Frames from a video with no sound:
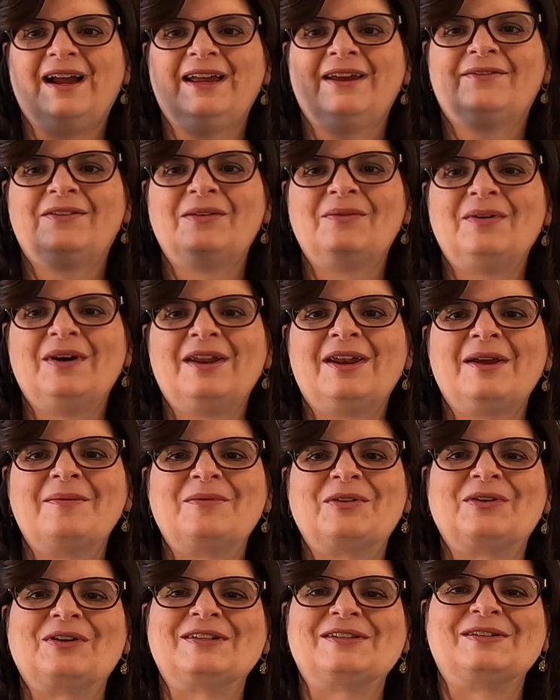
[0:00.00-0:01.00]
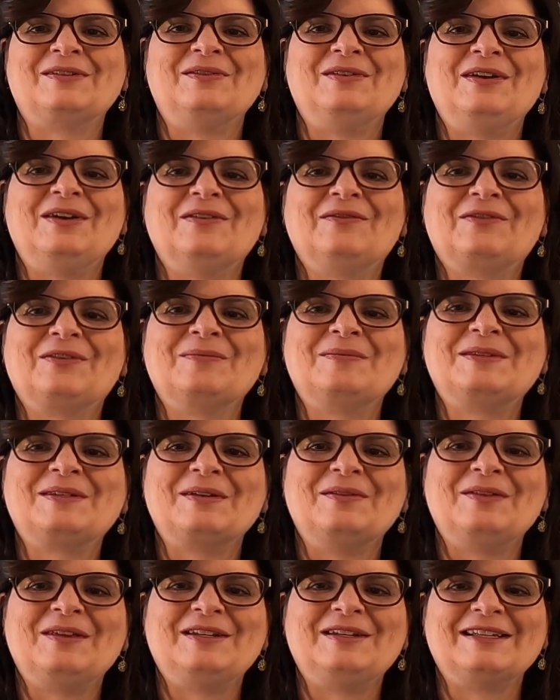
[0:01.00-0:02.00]
Hi everyone, I'm Chris O'Neill from
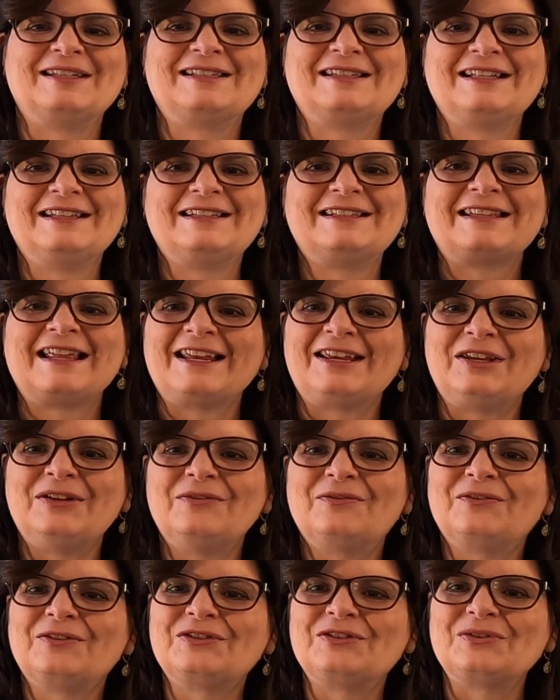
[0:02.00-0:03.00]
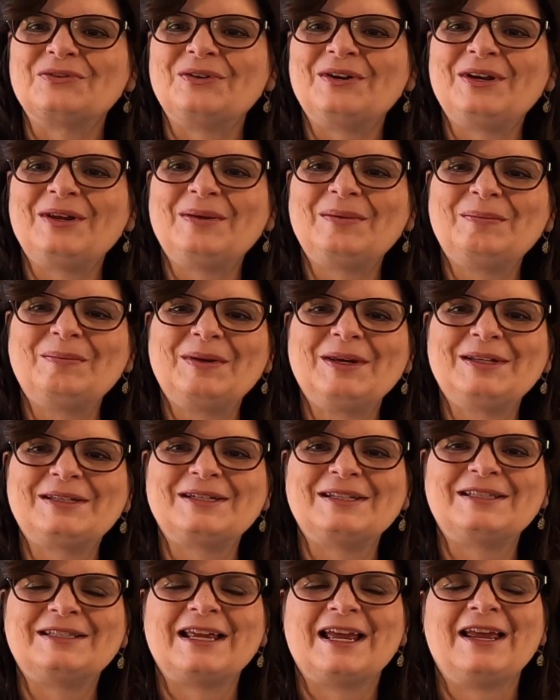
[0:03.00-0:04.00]
Sew the Distance. Thank you for joining me
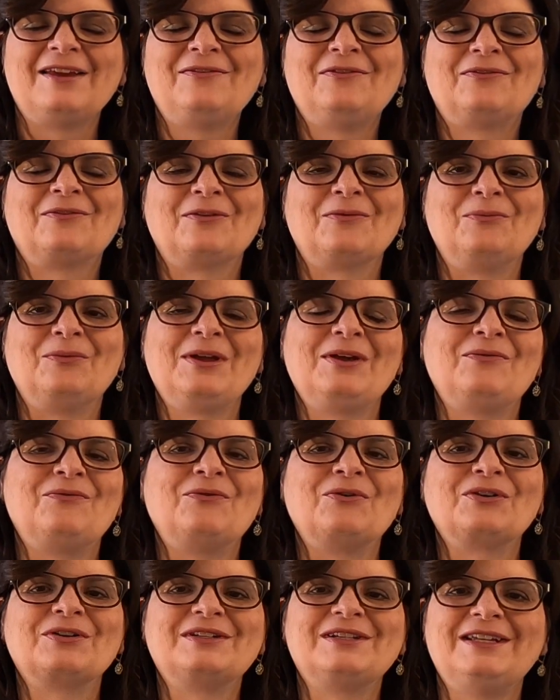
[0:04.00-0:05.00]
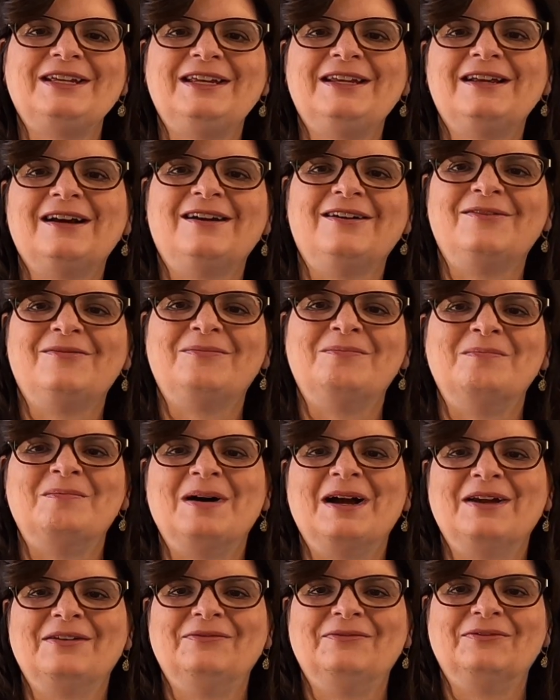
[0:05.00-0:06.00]
today for week 14 of
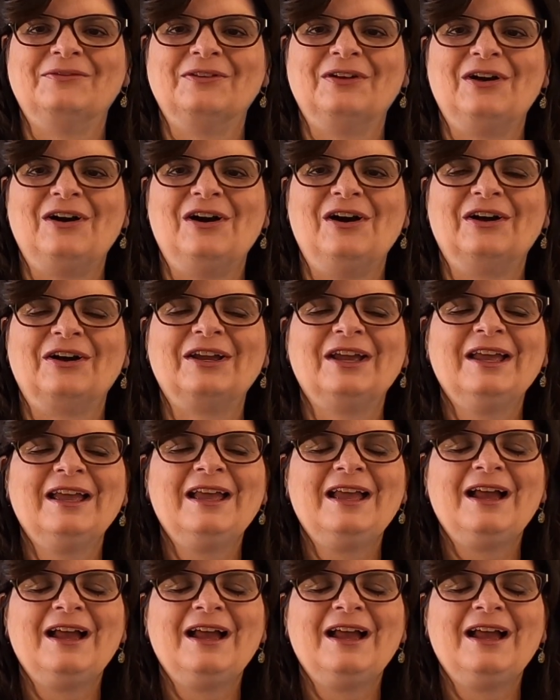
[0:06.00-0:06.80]
my vlog.